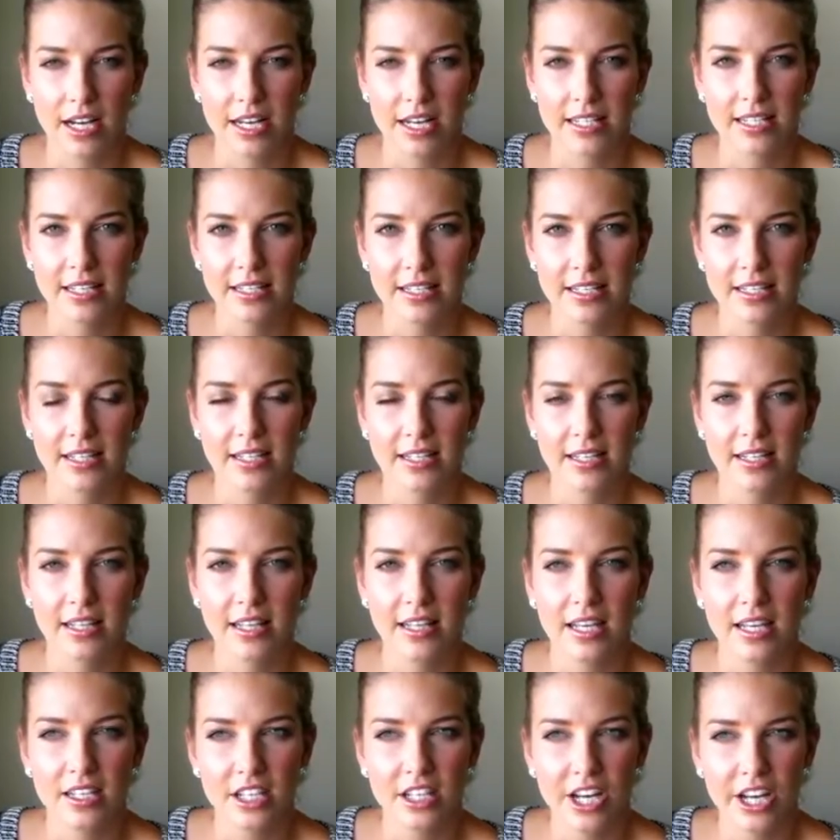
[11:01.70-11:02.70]
licenses and
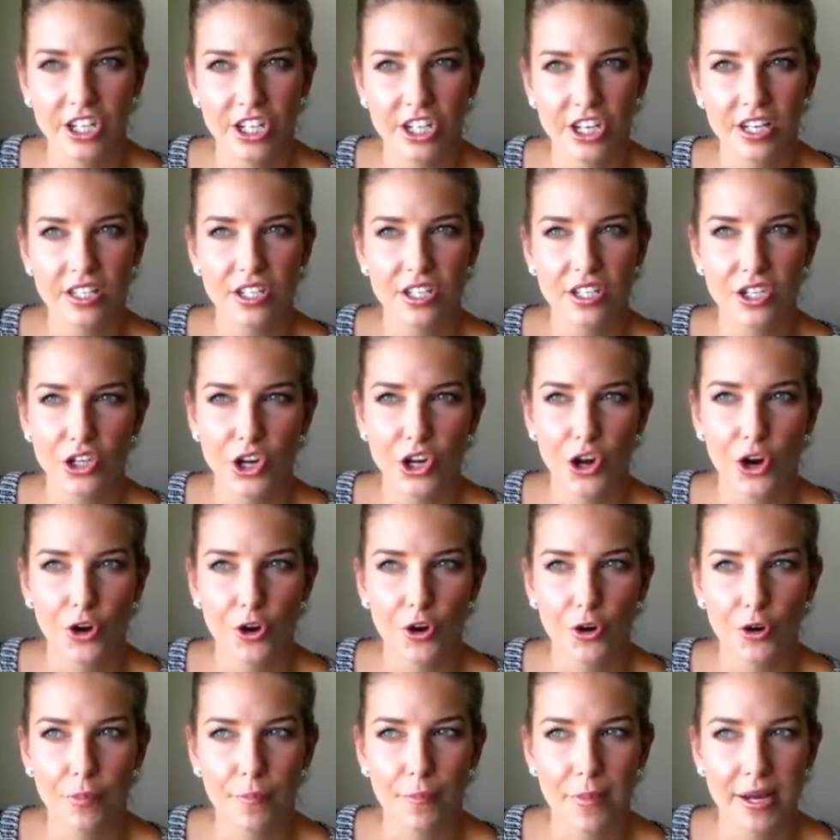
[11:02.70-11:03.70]
things. I just
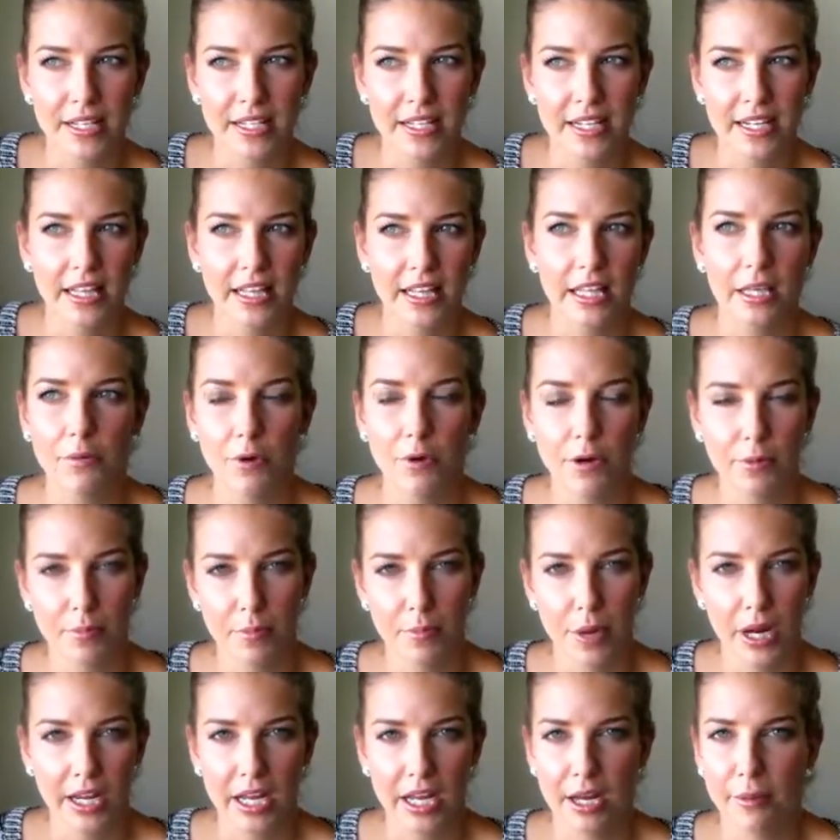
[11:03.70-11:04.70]
know basically what
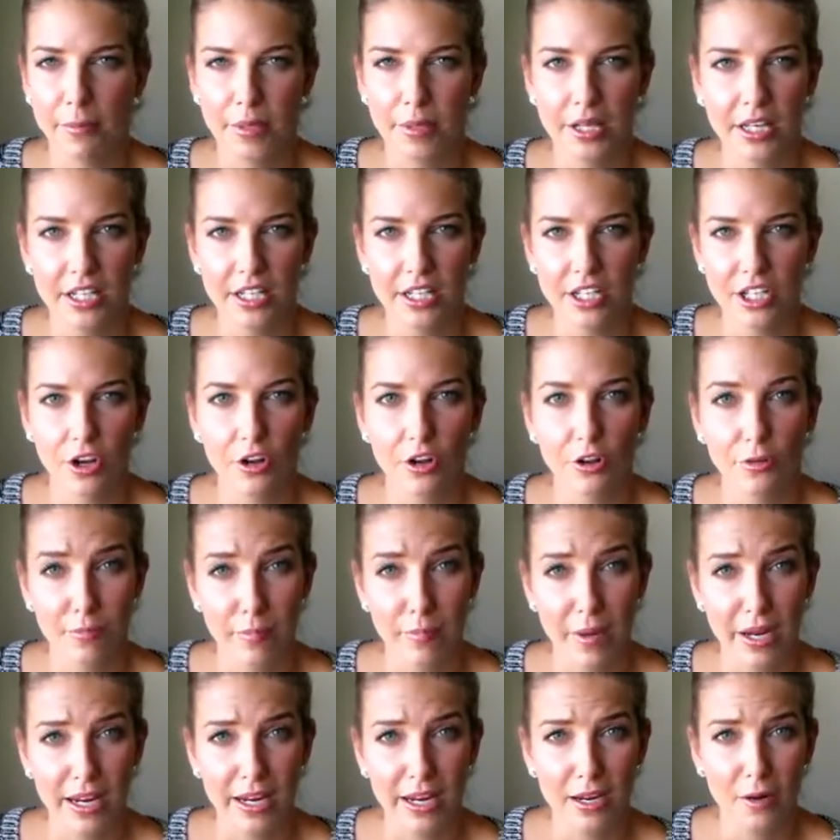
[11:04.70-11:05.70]
my company told
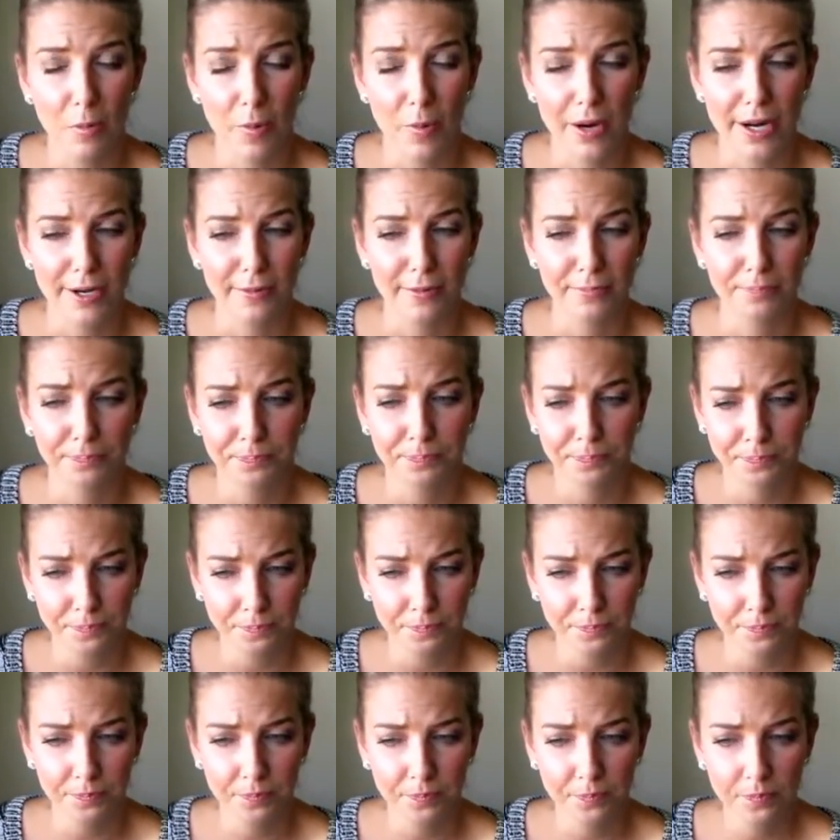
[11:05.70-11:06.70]
me when
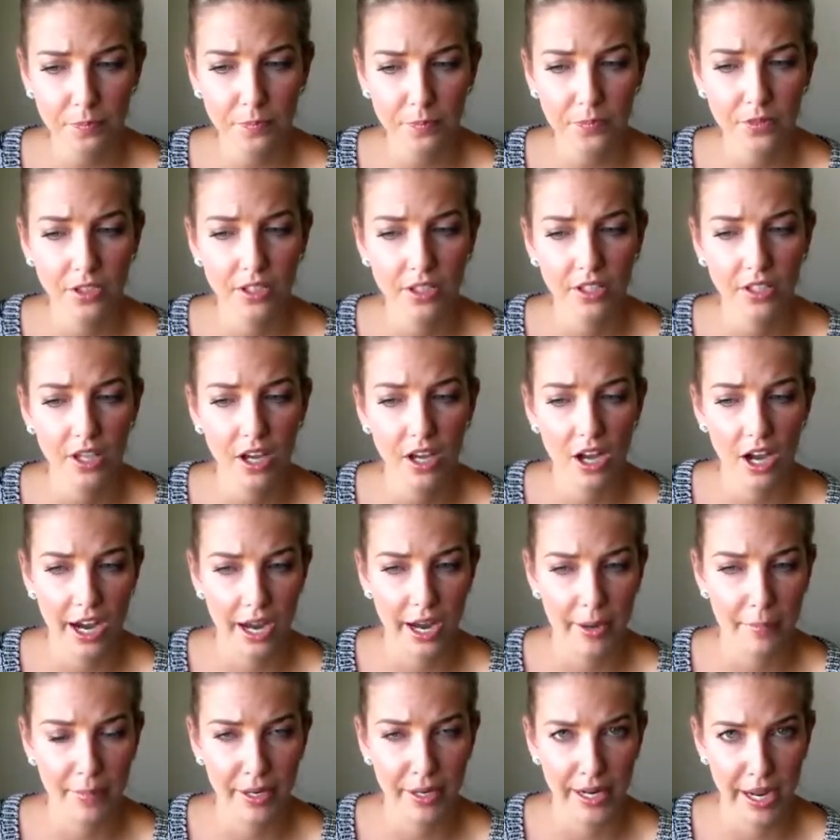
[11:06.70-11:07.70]

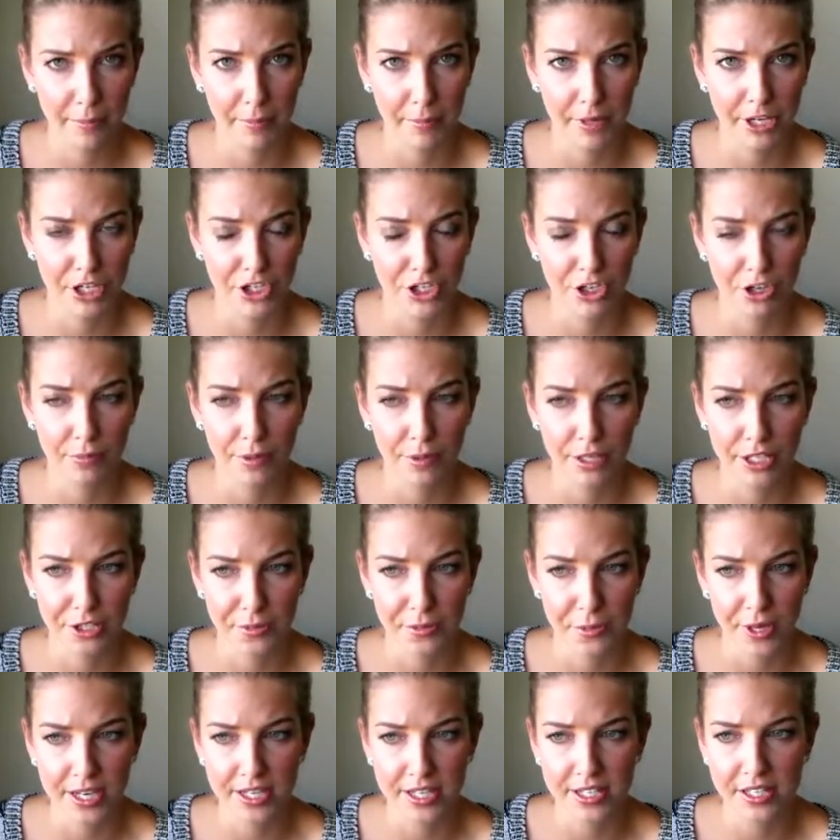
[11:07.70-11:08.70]
I began my job in
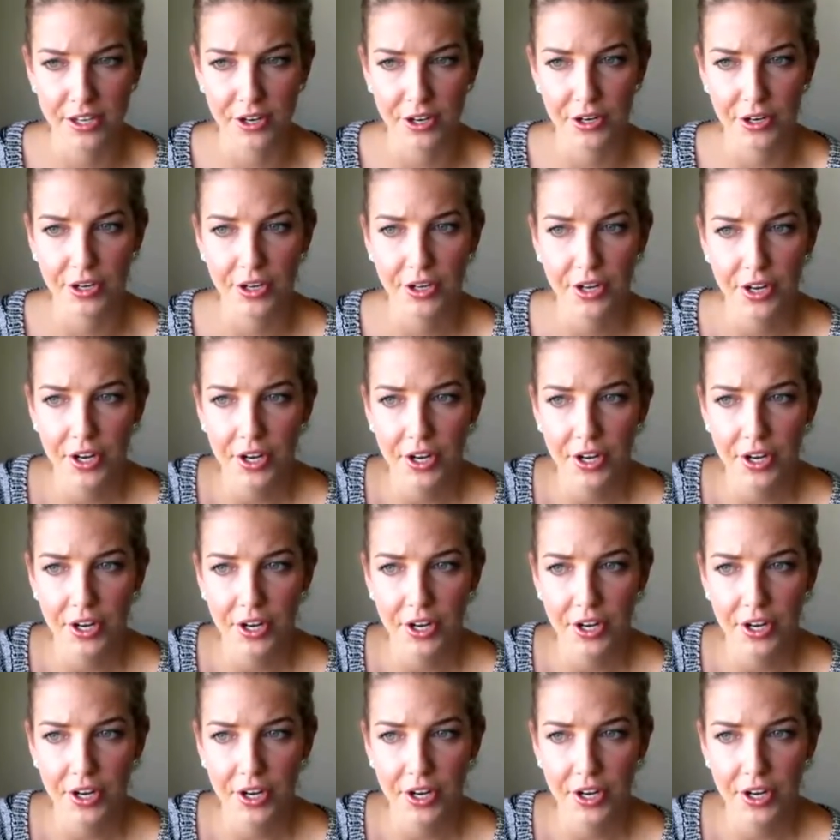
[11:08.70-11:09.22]
Dubai. So